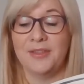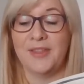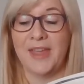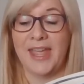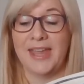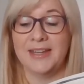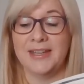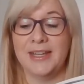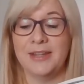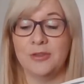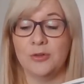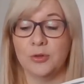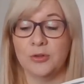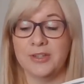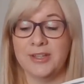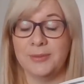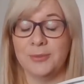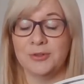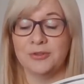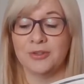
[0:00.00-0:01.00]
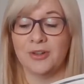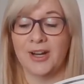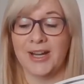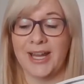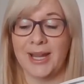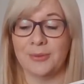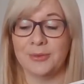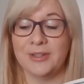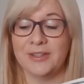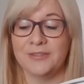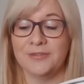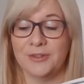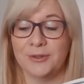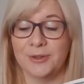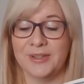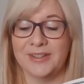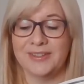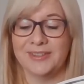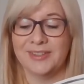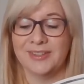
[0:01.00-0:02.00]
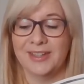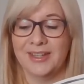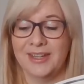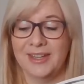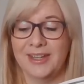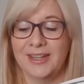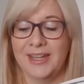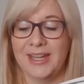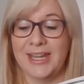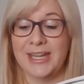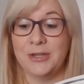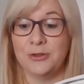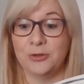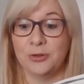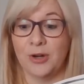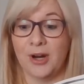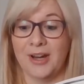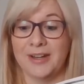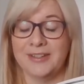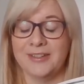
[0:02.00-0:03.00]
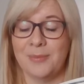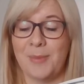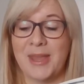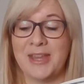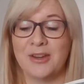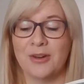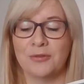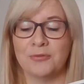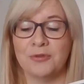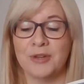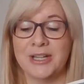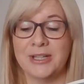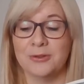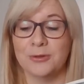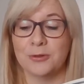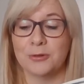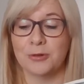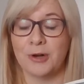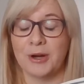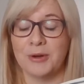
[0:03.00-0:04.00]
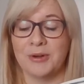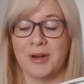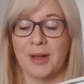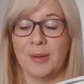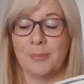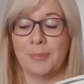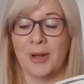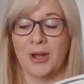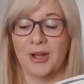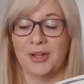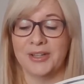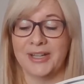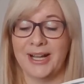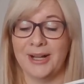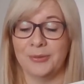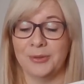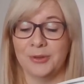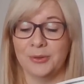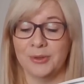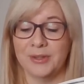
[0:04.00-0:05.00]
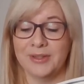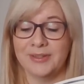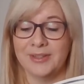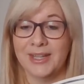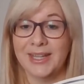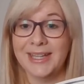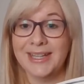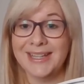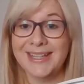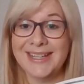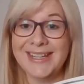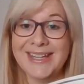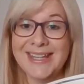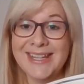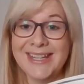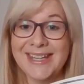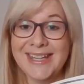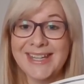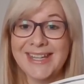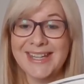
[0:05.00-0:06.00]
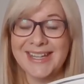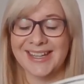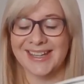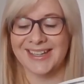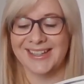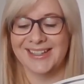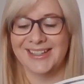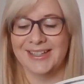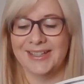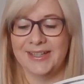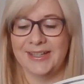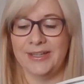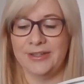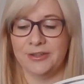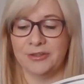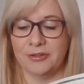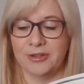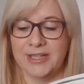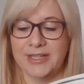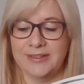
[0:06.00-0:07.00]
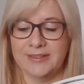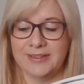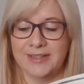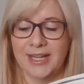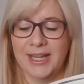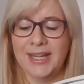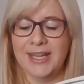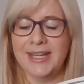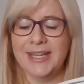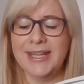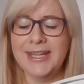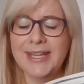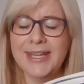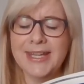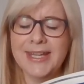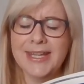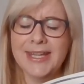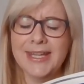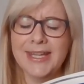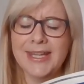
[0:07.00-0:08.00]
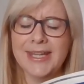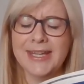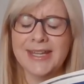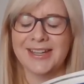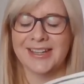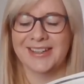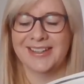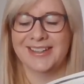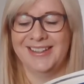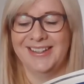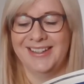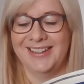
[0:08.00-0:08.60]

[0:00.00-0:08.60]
Then he thought he would try out his voice. He tried to make a real grown up barn owl noise. Eee! He screeched, Eek!